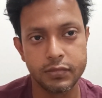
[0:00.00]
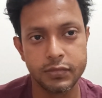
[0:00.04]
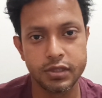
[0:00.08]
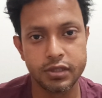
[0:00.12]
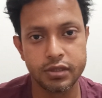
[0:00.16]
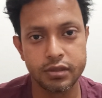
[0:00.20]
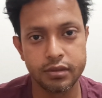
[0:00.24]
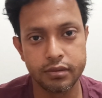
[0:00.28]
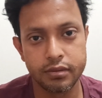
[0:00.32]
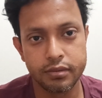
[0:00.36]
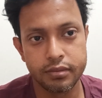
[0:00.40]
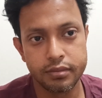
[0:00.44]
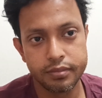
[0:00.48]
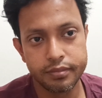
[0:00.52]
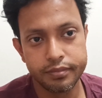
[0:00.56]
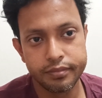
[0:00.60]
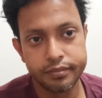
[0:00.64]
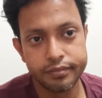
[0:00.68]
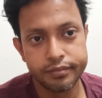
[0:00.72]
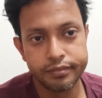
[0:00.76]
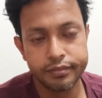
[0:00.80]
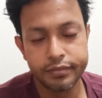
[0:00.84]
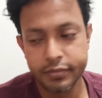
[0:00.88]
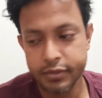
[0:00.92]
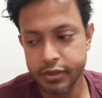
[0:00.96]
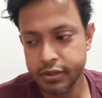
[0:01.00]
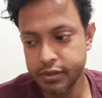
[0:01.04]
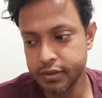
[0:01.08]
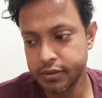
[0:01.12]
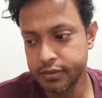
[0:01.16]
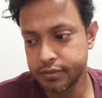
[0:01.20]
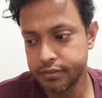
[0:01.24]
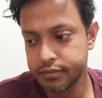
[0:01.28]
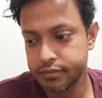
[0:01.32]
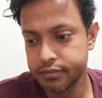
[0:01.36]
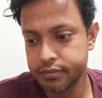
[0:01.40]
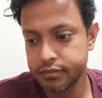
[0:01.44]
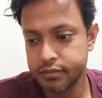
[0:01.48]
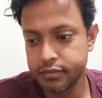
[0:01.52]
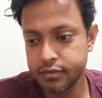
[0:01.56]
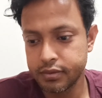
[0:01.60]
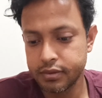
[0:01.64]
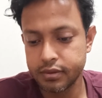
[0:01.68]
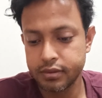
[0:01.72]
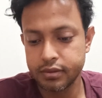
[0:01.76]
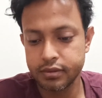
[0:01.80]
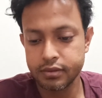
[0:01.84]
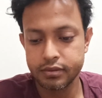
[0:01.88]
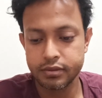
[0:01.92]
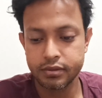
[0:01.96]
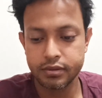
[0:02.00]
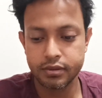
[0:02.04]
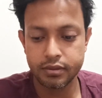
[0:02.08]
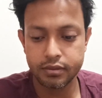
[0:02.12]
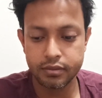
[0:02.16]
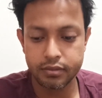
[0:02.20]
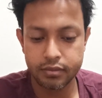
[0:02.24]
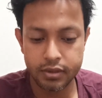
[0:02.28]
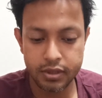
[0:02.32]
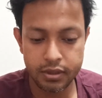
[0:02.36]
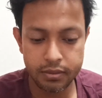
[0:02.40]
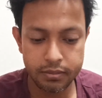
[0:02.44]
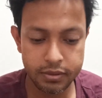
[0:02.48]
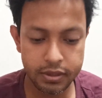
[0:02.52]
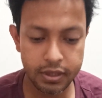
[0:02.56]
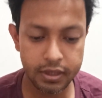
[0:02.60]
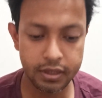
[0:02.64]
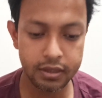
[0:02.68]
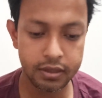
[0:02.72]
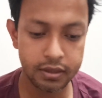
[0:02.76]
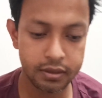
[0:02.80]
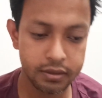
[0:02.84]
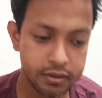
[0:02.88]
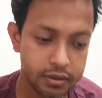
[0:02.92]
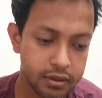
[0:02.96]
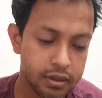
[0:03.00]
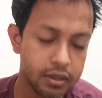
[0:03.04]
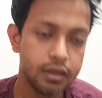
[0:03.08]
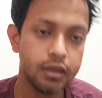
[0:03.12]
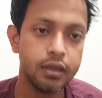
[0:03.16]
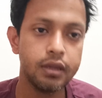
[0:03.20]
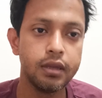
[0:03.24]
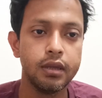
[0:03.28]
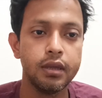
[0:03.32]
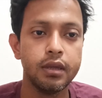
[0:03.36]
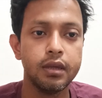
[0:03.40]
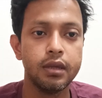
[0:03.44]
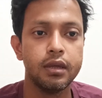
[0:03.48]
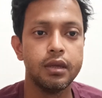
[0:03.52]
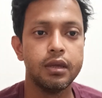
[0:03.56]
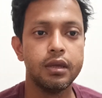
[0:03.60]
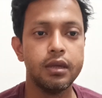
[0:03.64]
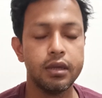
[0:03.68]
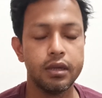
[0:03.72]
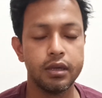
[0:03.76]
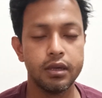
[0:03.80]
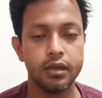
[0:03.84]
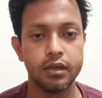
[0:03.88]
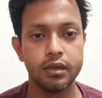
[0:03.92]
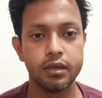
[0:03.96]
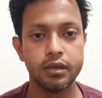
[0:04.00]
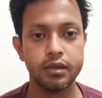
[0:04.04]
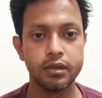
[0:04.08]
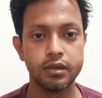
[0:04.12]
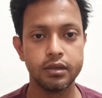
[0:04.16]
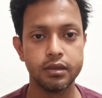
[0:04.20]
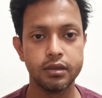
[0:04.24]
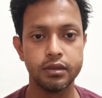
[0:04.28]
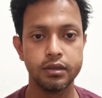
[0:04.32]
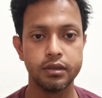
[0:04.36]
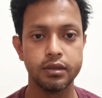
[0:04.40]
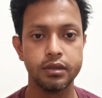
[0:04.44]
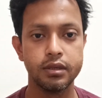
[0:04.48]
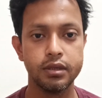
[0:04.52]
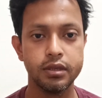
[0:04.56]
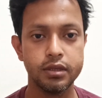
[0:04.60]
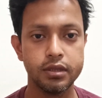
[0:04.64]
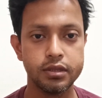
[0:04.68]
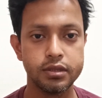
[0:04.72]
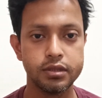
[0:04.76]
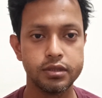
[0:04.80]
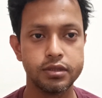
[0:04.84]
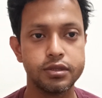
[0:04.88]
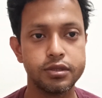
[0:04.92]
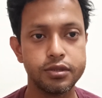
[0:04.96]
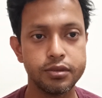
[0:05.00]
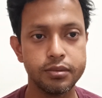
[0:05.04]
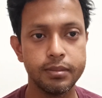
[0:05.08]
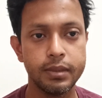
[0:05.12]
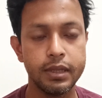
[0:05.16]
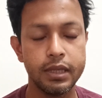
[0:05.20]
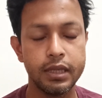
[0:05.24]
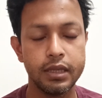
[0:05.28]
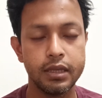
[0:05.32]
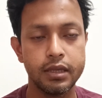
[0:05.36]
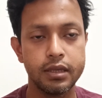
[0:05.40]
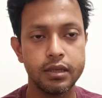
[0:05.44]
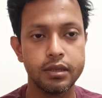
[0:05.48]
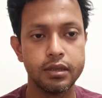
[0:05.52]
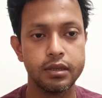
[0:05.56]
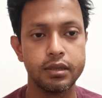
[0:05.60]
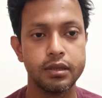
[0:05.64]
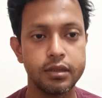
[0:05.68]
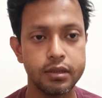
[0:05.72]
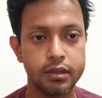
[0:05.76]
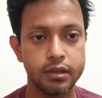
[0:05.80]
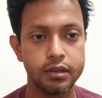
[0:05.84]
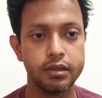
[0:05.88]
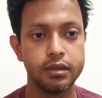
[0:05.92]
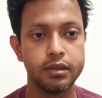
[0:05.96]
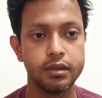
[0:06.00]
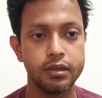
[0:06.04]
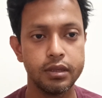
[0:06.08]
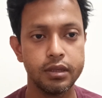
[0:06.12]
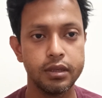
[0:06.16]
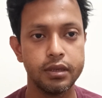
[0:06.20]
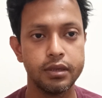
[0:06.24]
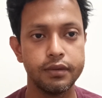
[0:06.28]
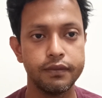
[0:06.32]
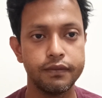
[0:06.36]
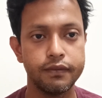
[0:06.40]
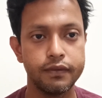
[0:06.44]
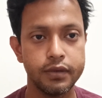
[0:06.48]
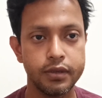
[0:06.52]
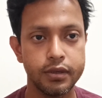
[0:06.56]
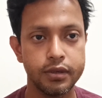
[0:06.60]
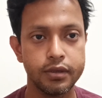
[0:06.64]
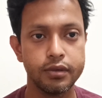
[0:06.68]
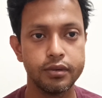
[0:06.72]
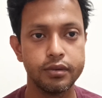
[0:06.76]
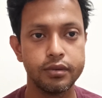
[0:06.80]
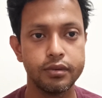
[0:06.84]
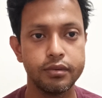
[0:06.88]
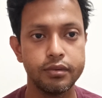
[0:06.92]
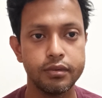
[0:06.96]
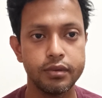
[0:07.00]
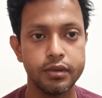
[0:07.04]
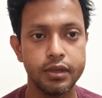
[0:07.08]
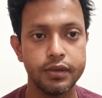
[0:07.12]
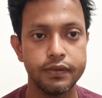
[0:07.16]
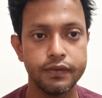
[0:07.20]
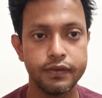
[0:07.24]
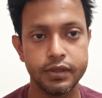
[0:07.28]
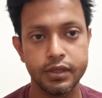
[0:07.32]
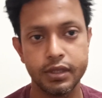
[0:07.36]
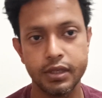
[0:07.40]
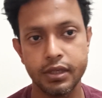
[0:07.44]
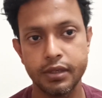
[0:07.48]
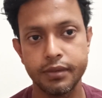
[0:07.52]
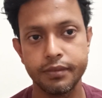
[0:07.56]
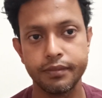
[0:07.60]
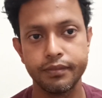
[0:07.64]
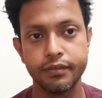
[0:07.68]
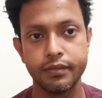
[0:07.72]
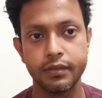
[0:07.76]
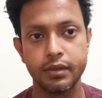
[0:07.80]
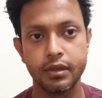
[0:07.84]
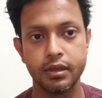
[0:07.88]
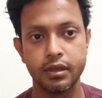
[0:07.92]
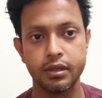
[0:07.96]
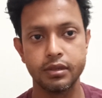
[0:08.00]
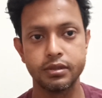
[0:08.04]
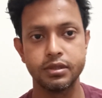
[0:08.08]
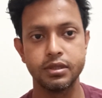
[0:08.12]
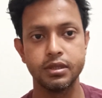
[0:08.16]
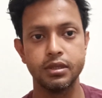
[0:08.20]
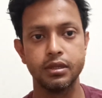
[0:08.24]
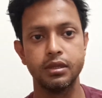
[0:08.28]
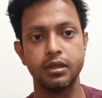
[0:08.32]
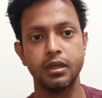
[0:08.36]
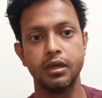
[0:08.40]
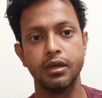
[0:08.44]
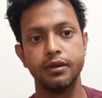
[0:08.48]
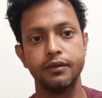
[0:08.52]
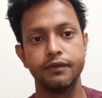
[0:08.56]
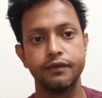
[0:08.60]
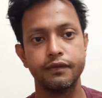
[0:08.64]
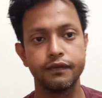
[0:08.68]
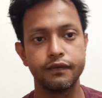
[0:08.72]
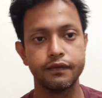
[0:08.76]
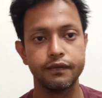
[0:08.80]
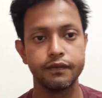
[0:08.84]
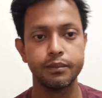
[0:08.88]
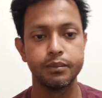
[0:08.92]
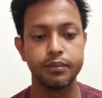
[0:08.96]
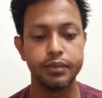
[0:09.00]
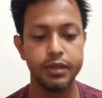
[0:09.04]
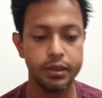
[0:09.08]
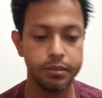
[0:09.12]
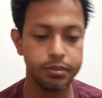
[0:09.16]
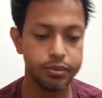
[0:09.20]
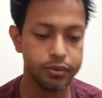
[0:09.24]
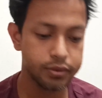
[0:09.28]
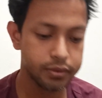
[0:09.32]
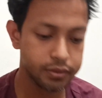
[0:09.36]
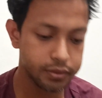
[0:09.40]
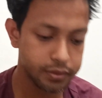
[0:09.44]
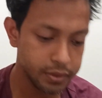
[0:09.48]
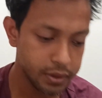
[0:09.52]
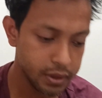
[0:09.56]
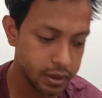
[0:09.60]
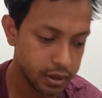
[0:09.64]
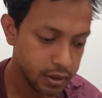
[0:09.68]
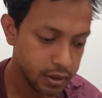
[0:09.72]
So, yeah. So what I'm thinking uh, is to make like a video every day. I see a lot of people,